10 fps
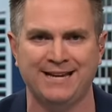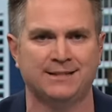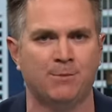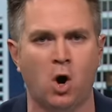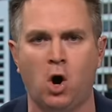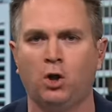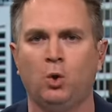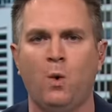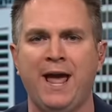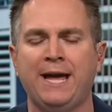takes them all
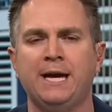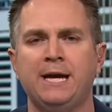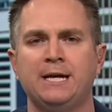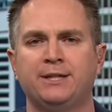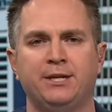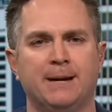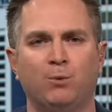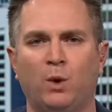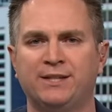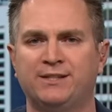the way to the
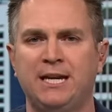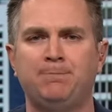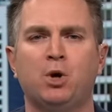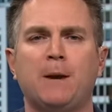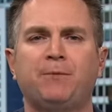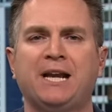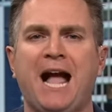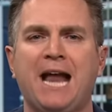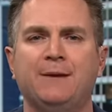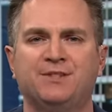number one seed, put up the
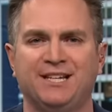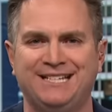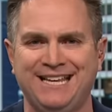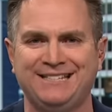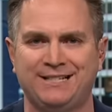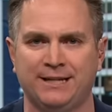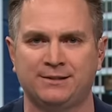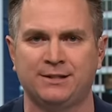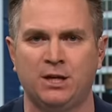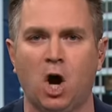kind of
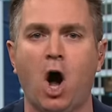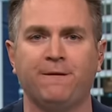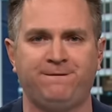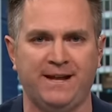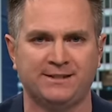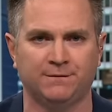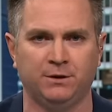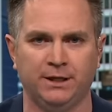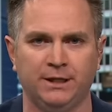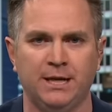statistics
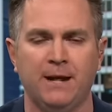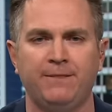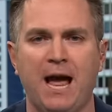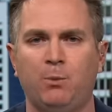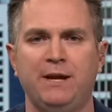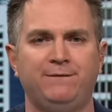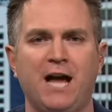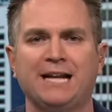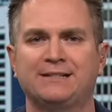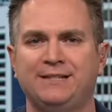offensively that we have
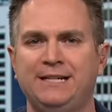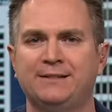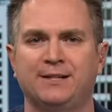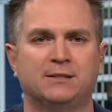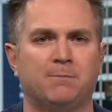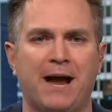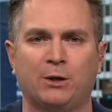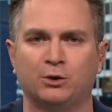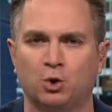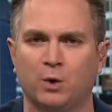not seen since
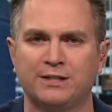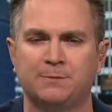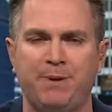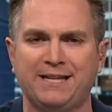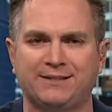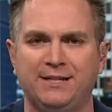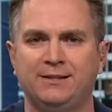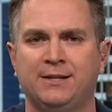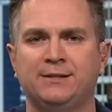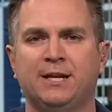Michael Jordan's best
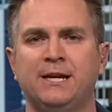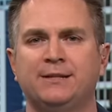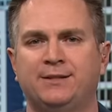seasons,